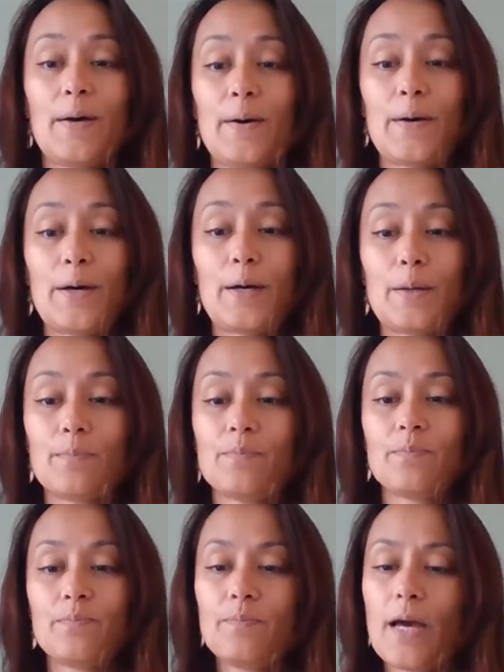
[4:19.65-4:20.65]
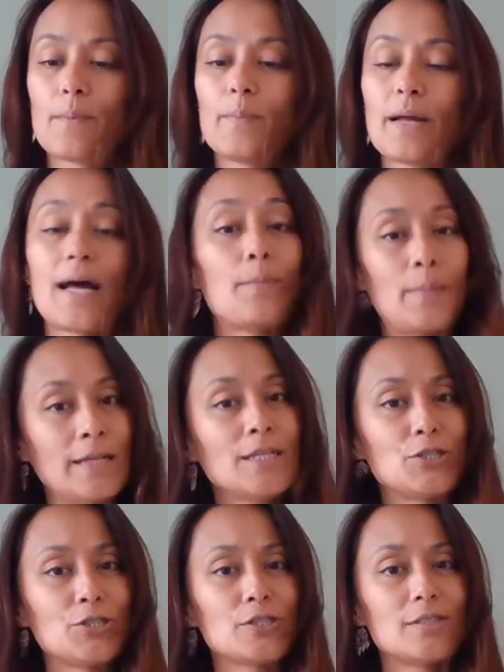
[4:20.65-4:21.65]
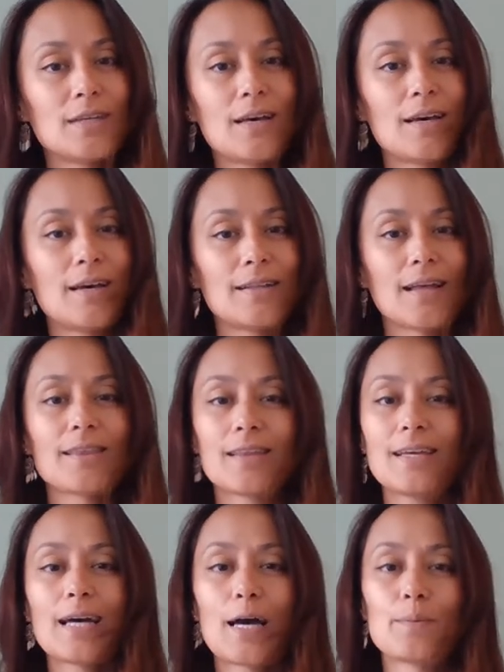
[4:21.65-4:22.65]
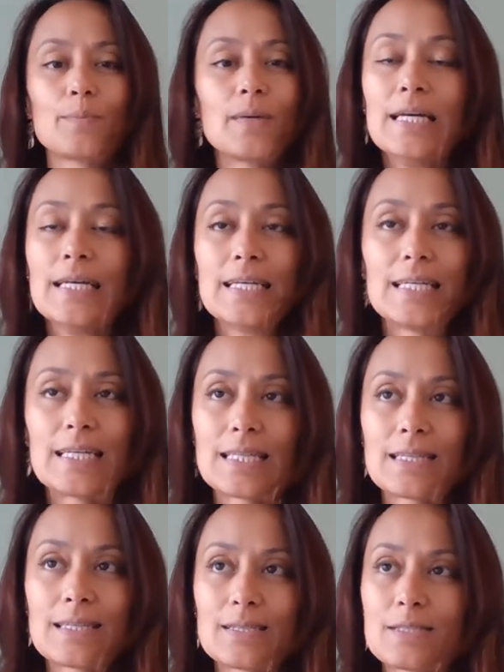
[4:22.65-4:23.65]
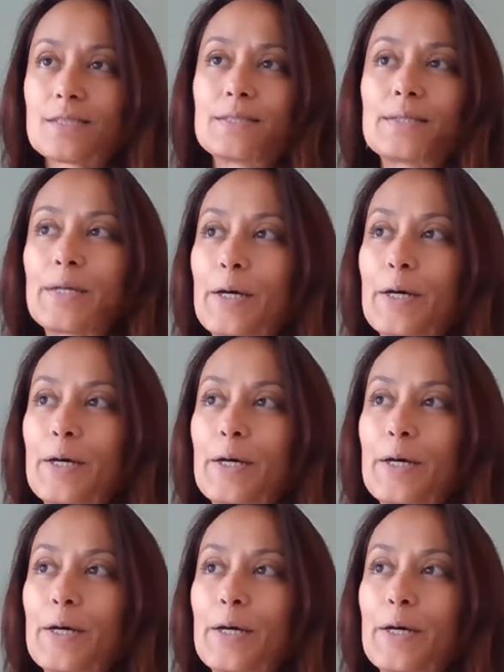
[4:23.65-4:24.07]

Yeah, but I managed, and I think I'm in this